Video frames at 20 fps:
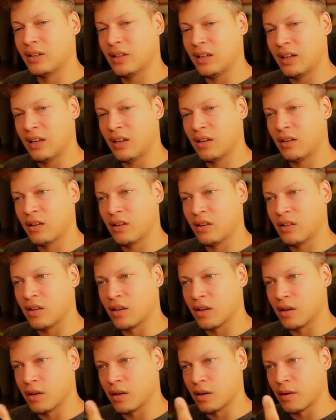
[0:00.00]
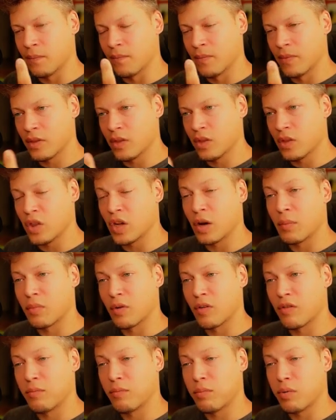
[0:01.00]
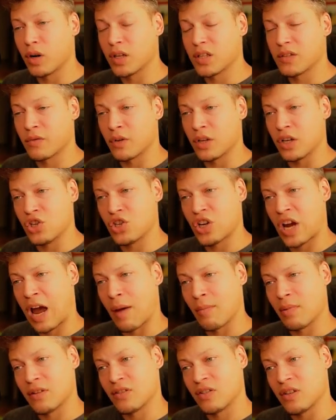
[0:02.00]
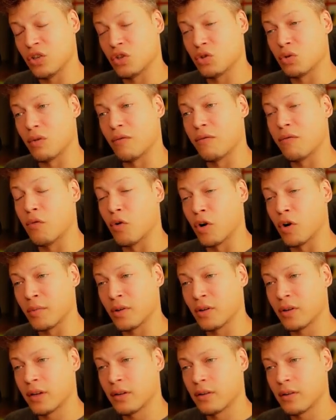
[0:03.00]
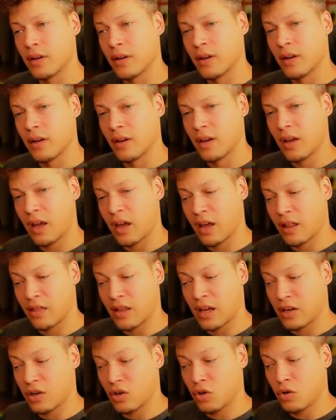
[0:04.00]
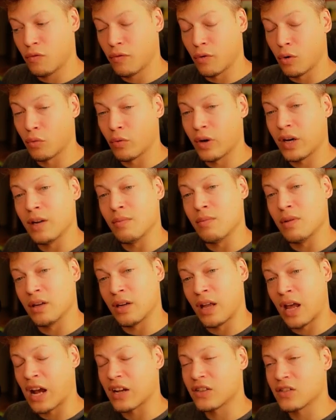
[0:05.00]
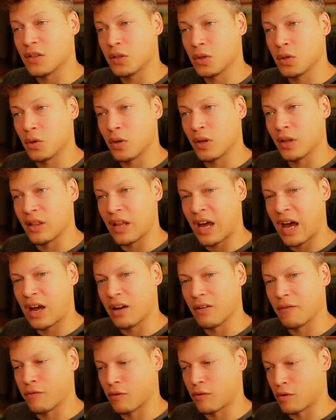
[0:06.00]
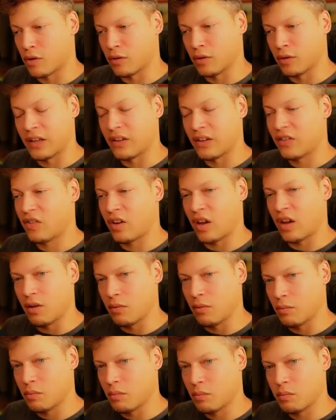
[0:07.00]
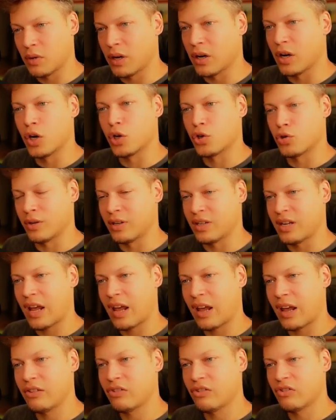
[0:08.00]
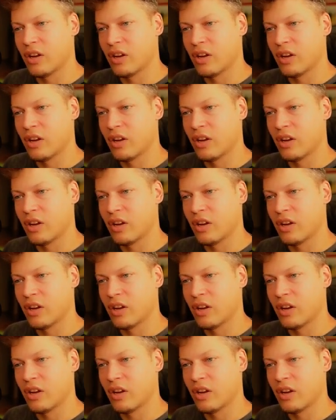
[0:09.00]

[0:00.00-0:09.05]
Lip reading: in the number of points for each habits into a formula, and then you've already been executing that for, let's say, 100 days,